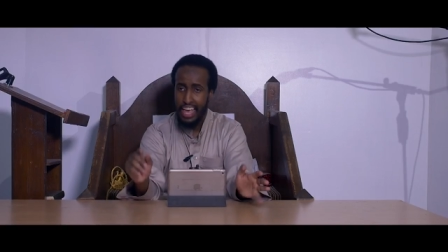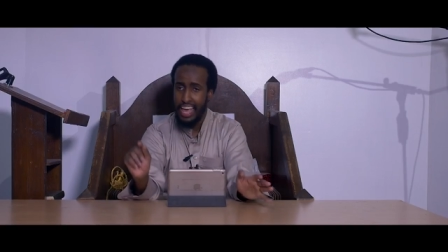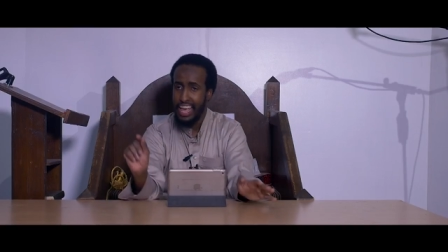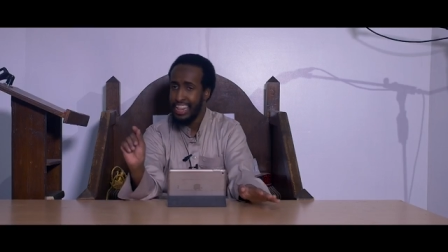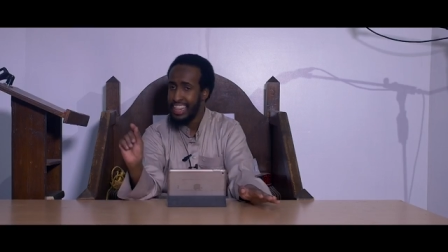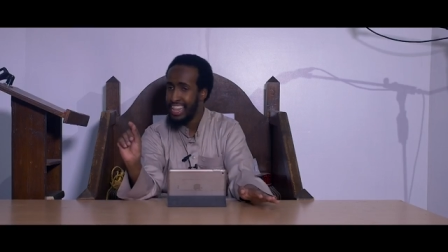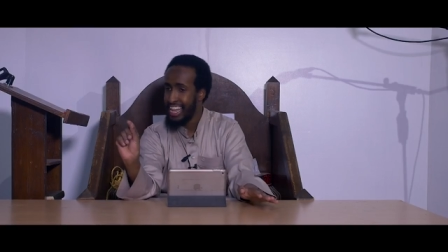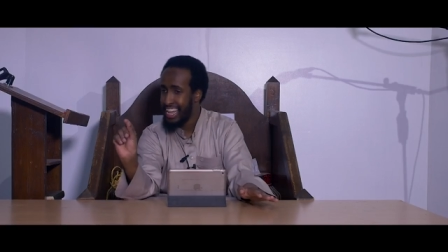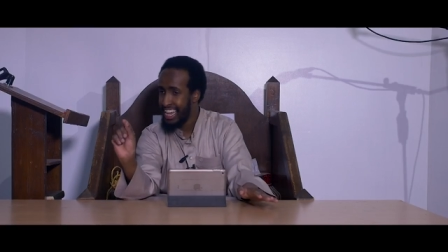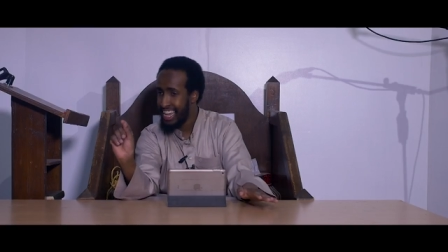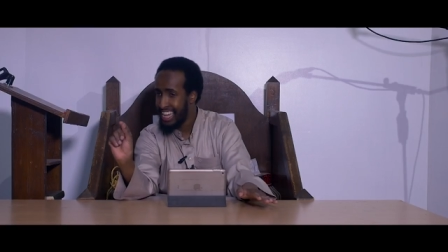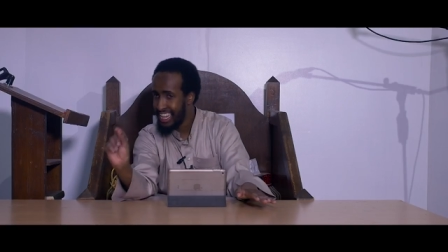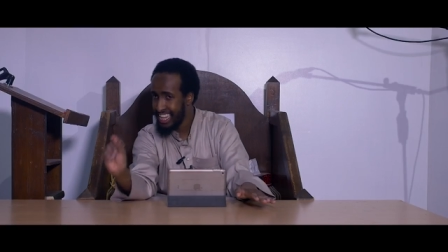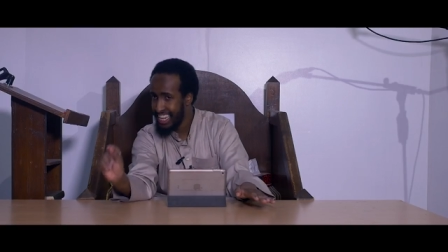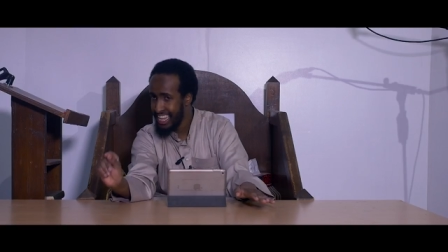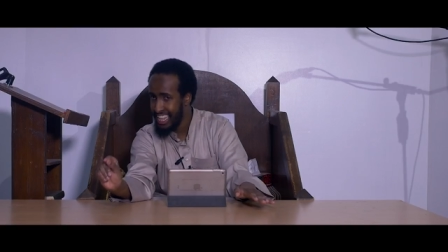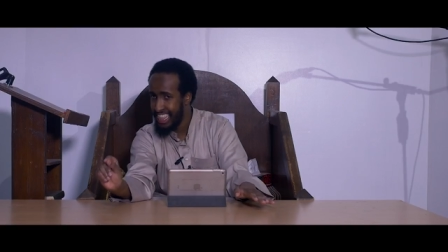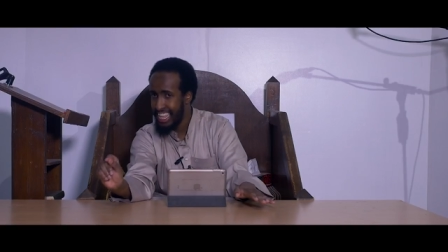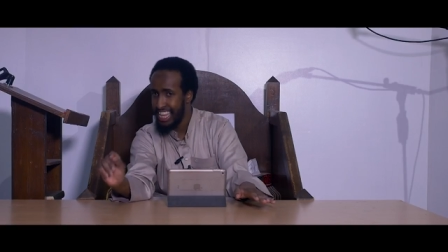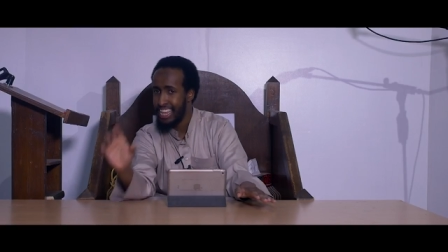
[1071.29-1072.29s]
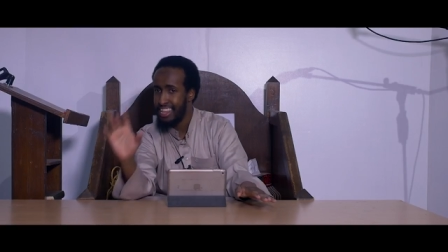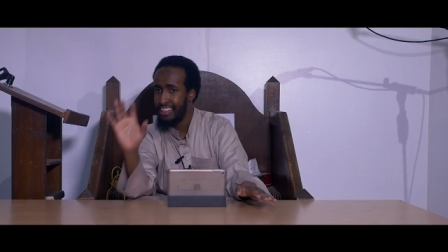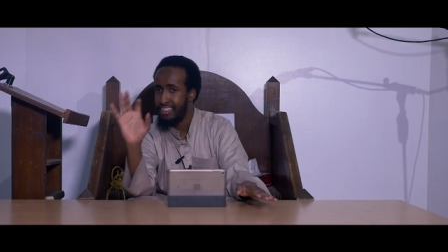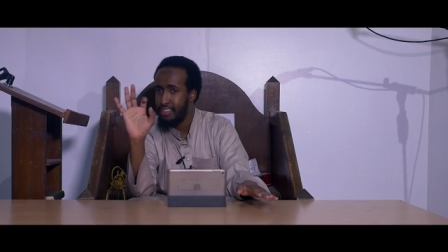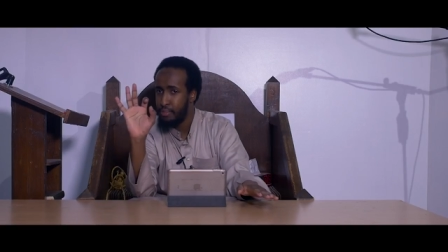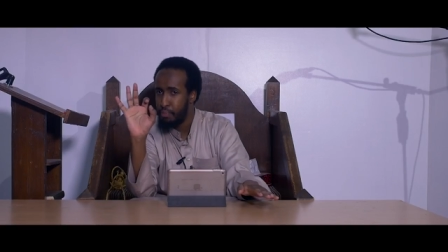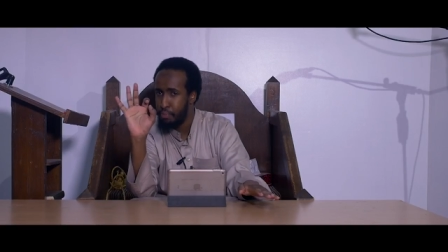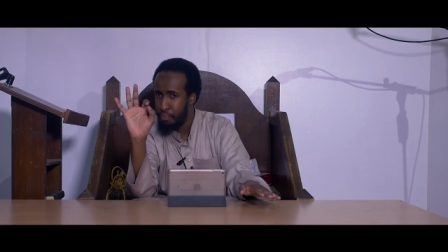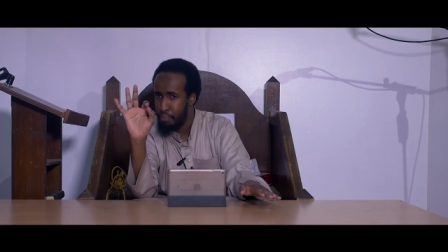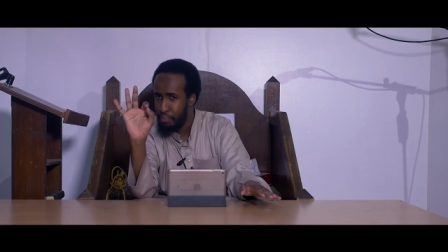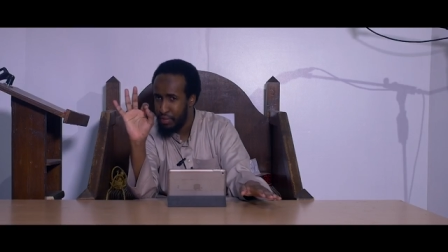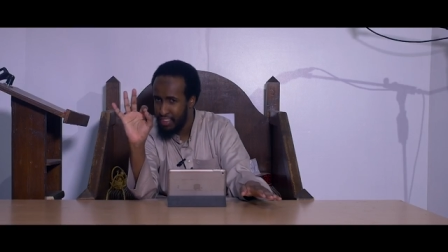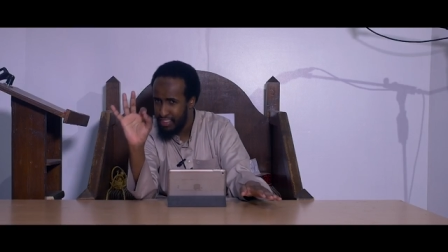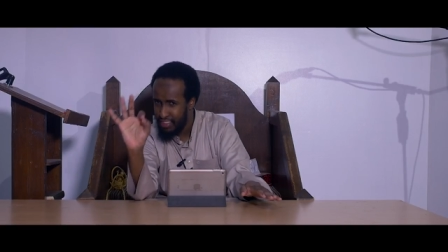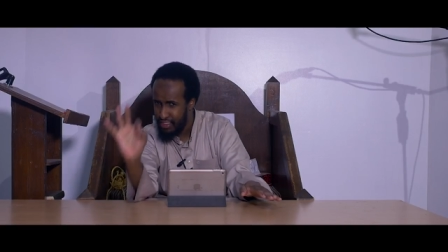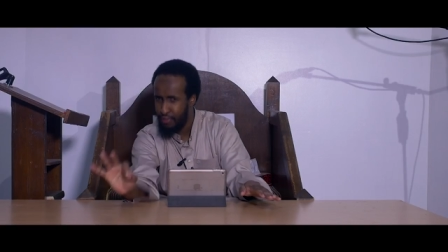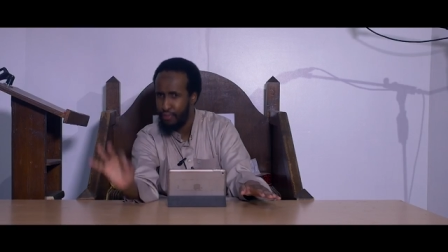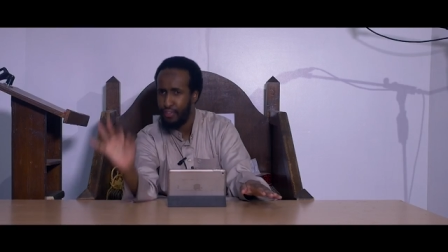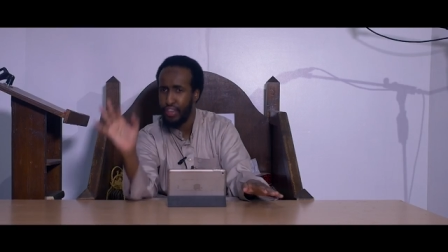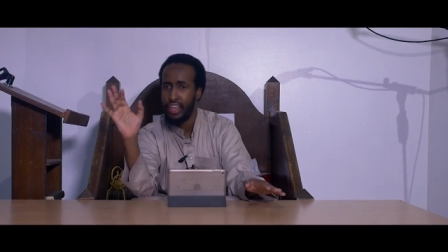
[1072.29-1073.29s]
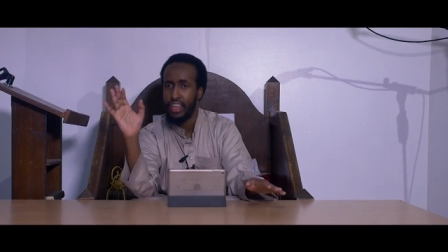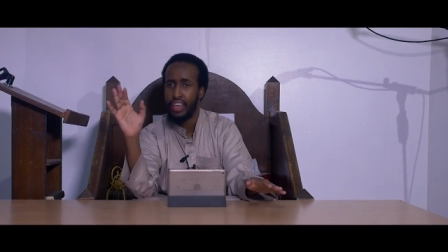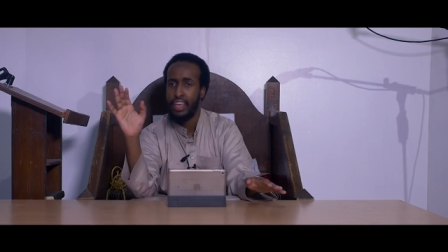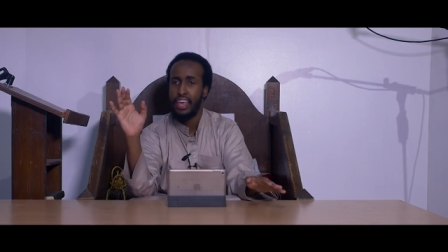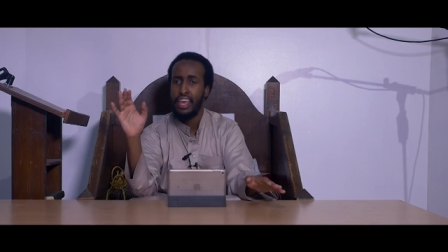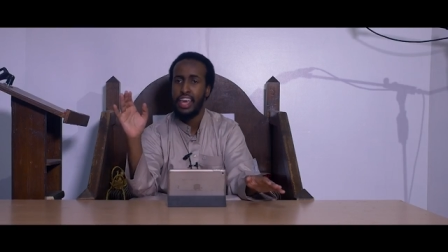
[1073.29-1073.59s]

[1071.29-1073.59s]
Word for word: And the hadith is specific.